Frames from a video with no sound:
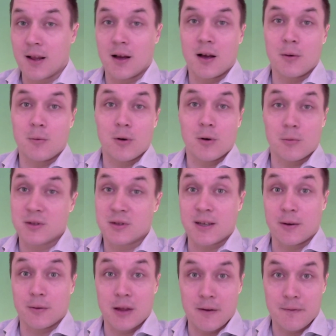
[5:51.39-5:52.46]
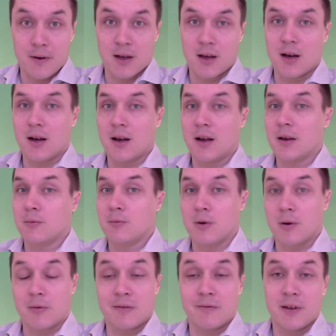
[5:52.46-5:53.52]
I work with South Africa. I
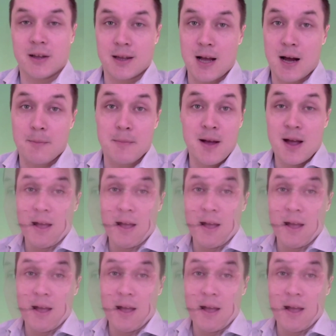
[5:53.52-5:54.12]
work with Vietnam,